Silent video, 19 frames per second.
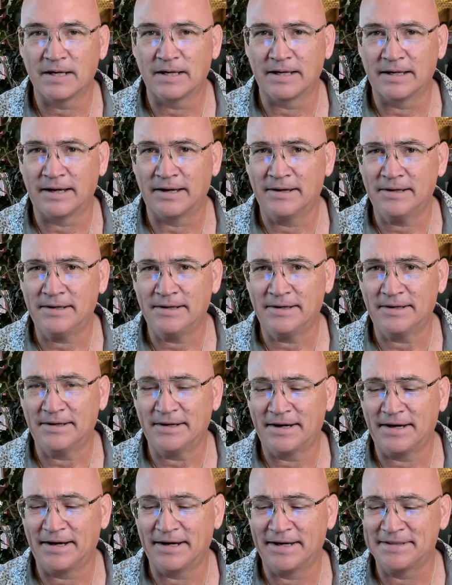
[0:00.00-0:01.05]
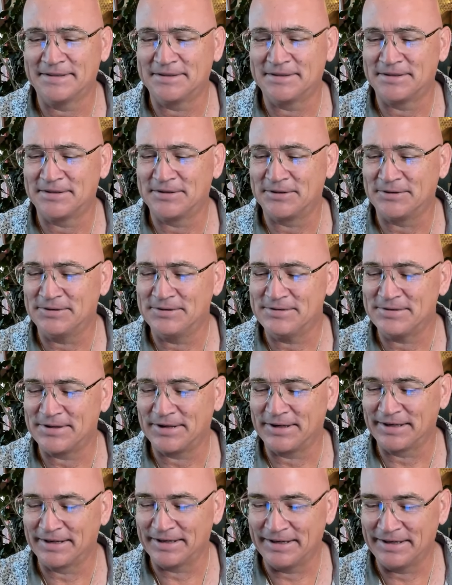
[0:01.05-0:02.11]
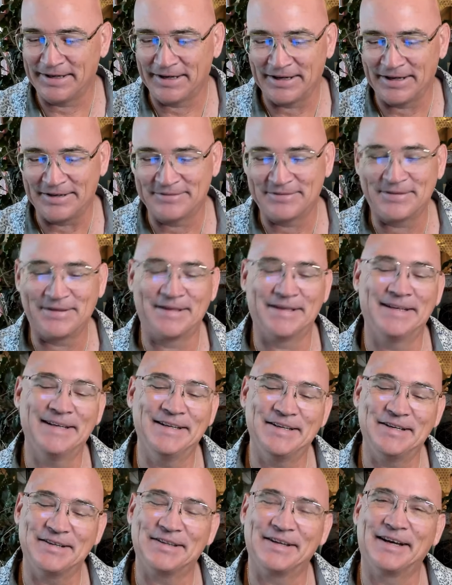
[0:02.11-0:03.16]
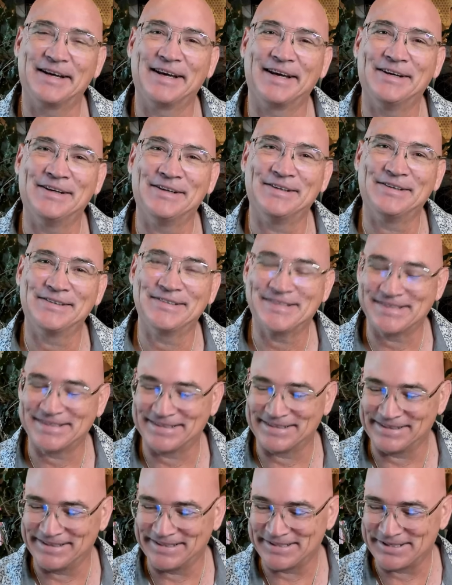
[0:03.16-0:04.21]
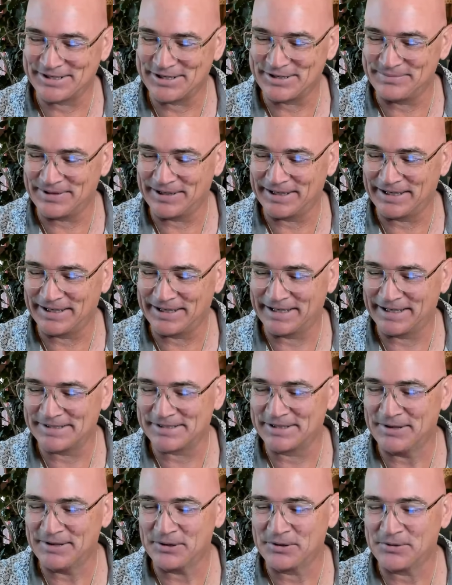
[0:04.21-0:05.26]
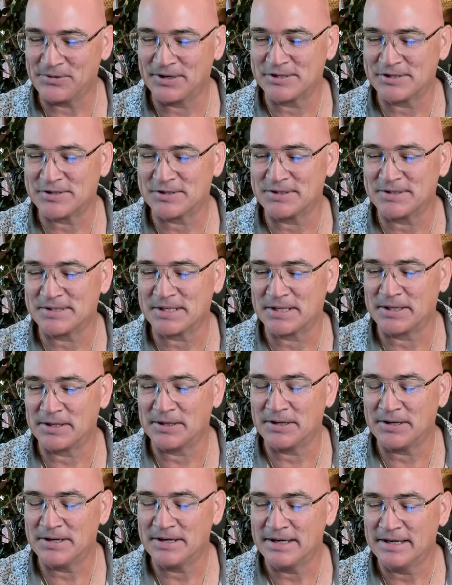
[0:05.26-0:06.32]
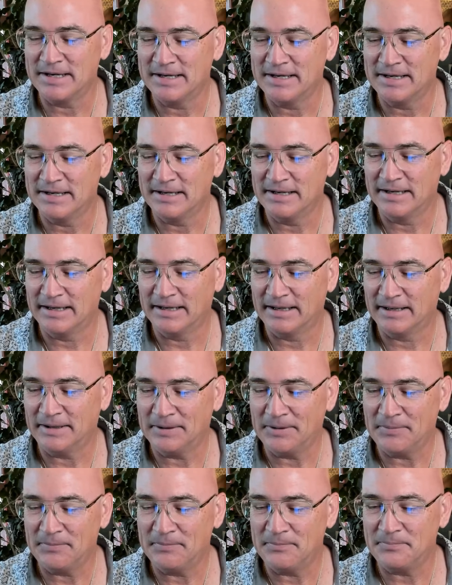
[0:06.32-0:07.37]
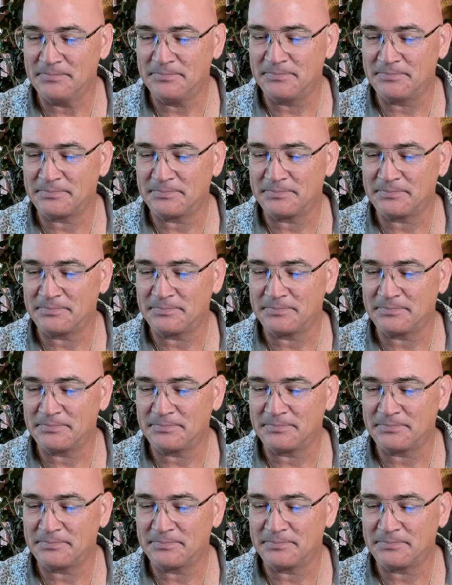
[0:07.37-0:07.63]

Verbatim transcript: yeah, I don't think I have anything else unless anybody has any other questions here. Um,